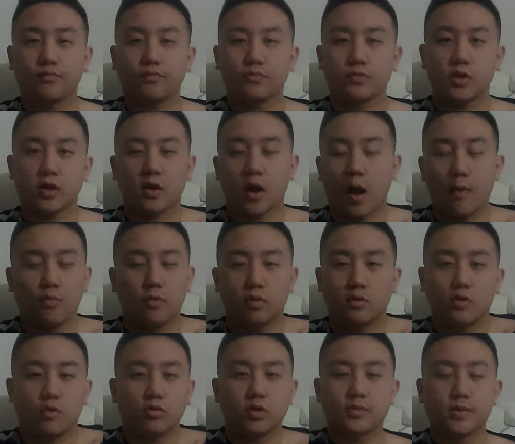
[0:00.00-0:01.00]
No
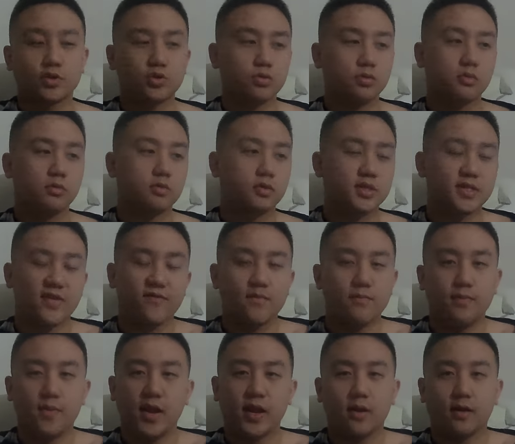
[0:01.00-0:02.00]
one's special. 7
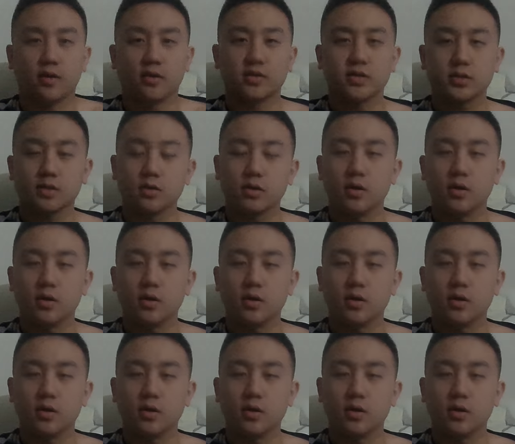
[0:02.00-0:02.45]
billion of us.